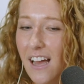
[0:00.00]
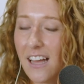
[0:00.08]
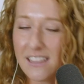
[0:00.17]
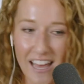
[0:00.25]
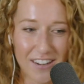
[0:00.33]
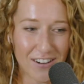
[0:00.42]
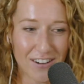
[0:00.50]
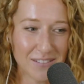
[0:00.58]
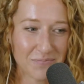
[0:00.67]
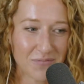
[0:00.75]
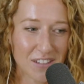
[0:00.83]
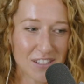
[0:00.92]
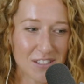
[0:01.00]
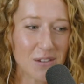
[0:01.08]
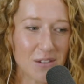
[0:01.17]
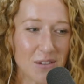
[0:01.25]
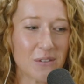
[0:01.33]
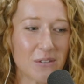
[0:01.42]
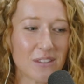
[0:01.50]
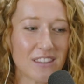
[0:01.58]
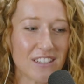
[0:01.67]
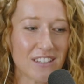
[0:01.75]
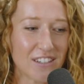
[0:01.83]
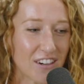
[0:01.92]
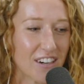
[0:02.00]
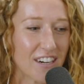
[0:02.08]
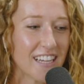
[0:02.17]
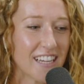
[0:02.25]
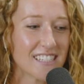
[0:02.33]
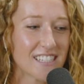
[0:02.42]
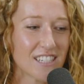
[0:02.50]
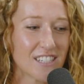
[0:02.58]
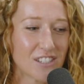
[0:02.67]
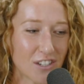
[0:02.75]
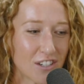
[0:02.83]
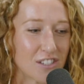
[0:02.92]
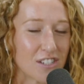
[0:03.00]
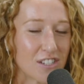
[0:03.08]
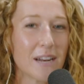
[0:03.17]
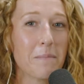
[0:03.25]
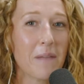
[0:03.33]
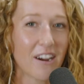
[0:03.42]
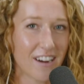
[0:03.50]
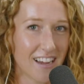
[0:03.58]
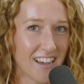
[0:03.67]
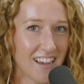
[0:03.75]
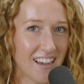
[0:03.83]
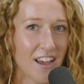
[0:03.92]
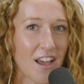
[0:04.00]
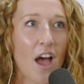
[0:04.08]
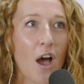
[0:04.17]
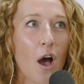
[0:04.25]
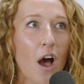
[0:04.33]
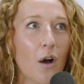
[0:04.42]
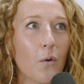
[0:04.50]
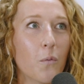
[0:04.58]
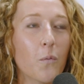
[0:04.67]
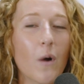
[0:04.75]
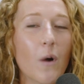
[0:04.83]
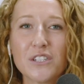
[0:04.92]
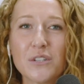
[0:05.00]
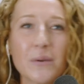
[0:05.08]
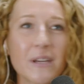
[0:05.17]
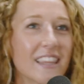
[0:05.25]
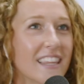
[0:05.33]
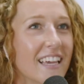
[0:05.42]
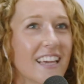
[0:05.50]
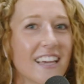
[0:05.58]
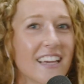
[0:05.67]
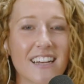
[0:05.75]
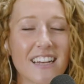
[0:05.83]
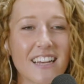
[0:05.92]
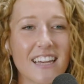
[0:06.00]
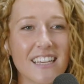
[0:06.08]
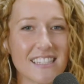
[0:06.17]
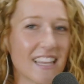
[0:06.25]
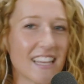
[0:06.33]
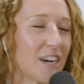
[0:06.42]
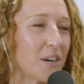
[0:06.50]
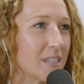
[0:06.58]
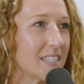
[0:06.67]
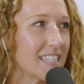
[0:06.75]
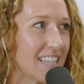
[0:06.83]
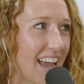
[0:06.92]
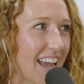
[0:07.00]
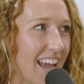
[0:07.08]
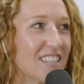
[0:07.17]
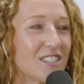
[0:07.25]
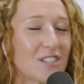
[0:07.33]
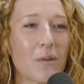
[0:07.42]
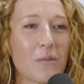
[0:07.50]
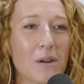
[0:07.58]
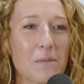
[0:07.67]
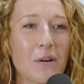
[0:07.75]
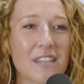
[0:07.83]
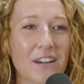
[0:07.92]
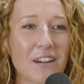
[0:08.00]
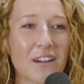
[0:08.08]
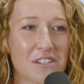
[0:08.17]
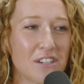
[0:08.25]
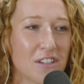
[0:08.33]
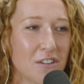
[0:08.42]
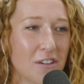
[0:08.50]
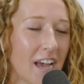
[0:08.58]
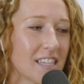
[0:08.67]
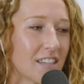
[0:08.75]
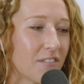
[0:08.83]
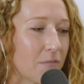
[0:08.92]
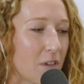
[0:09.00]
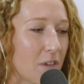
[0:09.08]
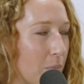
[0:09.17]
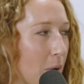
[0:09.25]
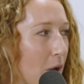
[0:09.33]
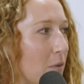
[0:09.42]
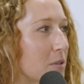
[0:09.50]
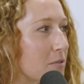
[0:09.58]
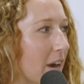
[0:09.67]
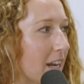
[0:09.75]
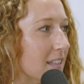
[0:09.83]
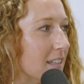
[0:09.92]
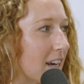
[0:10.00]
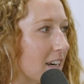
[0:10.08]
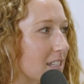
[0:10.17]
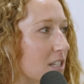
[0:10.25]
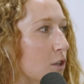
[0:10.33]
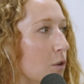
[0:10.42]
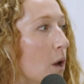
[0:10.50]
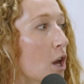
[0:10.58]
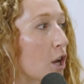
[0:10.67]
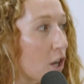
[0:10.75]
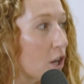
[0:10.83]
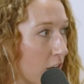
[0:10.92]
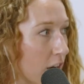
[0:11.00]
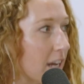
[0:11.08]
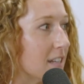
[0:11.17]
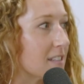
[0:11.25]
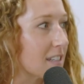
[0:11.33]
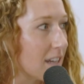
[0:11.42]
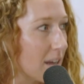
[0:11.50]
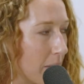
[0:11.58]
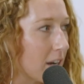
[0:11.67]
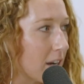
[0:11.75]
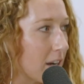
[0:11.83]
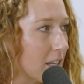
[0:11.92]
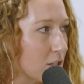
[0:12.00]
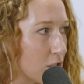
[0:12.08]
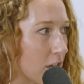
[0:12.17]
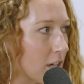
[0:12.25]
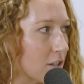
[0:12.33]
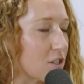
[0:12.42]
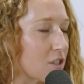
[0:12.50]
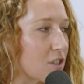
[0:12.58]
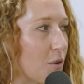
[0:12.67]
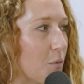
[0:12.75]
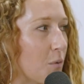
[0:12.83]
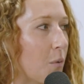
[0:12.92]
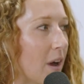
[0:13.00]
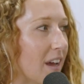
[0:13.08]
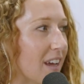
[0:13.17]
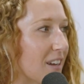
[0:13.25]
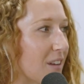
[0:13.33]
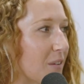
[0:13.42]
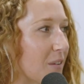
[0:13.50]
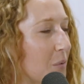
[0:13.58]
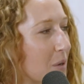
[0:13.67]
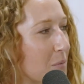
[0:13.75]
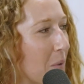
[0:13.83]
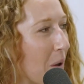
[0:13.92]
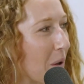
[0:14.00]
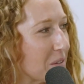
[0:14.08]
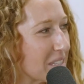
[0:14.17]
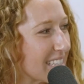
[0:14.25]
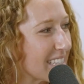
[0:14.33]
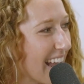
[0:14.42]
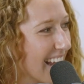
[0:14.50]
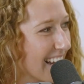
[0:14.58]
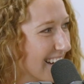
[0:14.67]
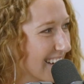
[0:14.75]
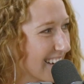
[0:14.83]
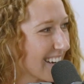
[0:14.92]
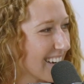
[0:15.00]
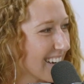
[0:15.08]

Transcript: a letter to the current church in America, what do we think his letter would say? And so I want to pose that question to you guys. If Paul was writing a letter to current American church, what would Paul say?